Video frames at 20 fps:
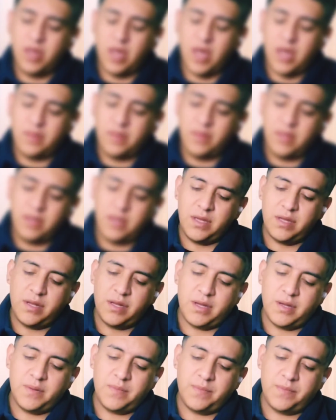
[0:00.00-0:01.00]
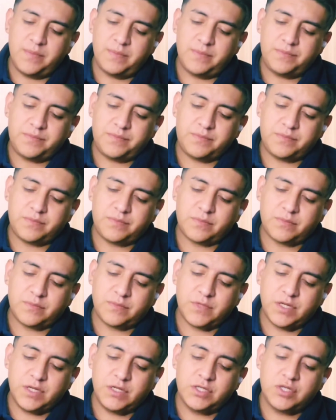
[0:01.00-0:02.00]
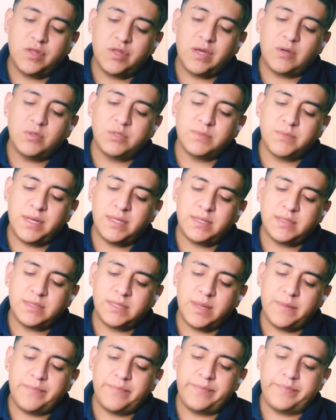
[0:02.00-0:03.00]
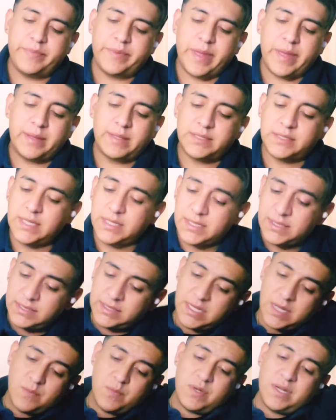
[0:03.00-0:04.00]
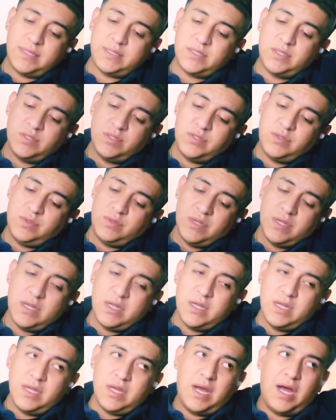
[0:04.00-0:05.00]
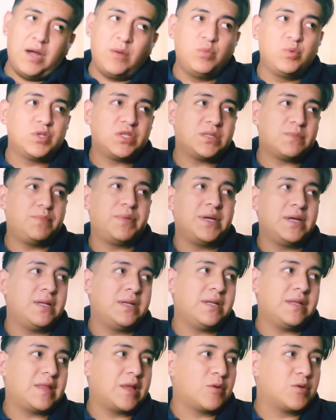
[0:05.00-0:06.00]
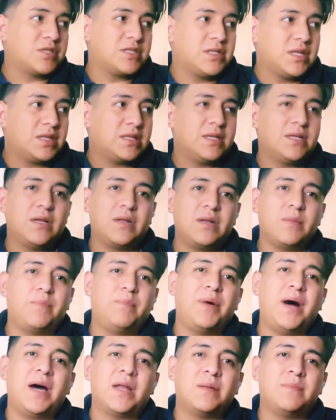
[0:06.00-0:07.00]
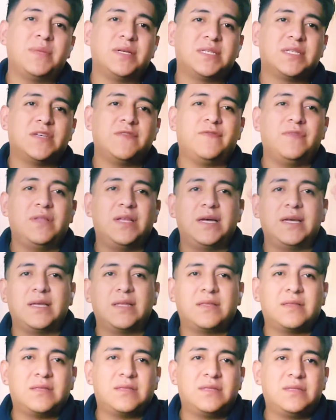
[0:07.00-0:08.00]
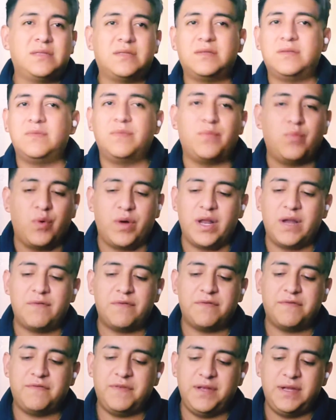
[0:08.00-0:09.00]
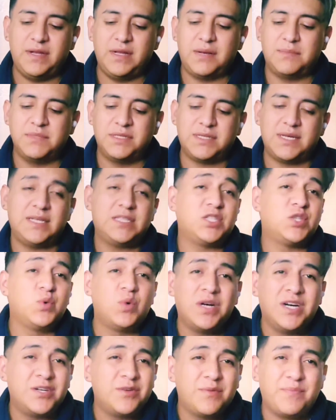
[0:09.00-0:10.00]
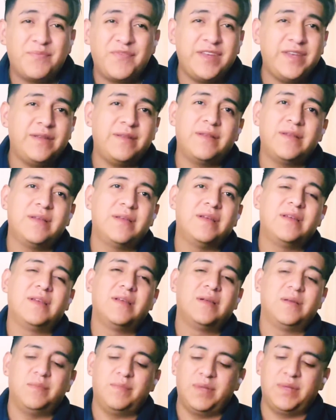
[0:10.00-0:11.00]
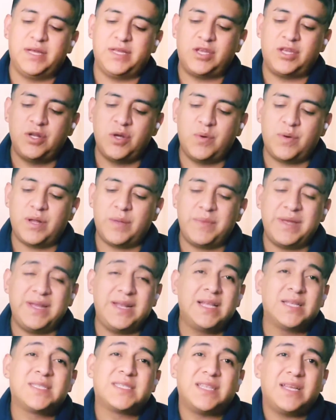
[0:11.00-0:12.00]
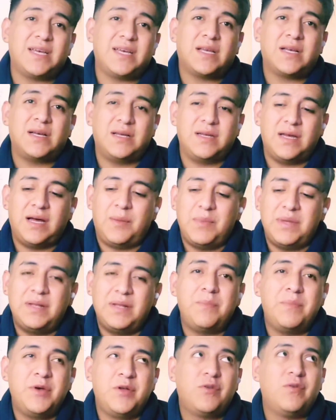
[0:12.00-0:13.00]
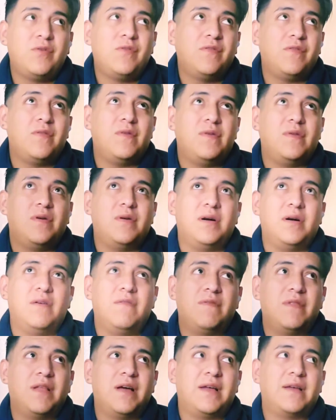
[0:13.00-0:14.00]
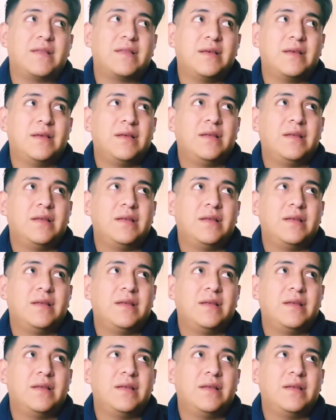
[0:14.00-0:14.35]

And then so that was that second time when I told you I almost spin. There was nothing on the bottom except for like whatever feet. I'm gonna say 200 feet, but like, you know what I mean. It's like I'm in the middle of like